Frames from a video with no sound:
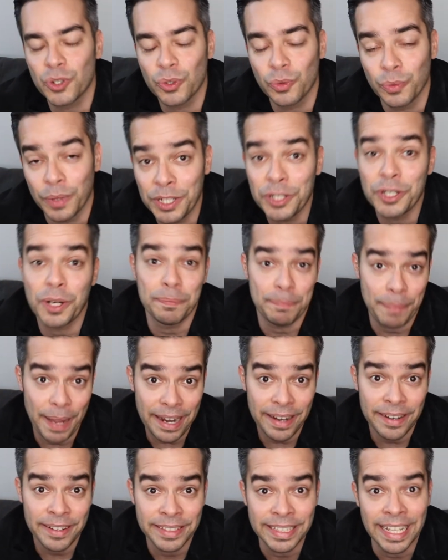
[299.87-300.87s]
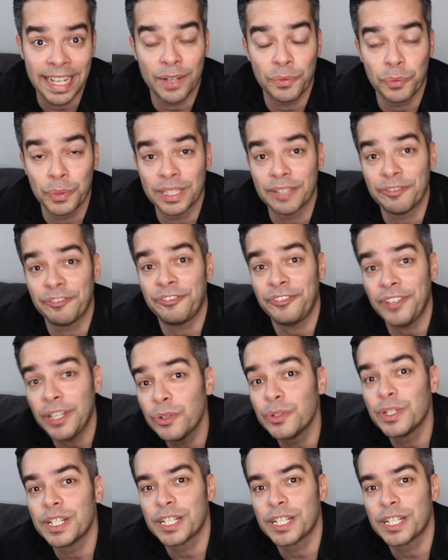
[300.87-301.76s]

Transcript: when you compare that with a field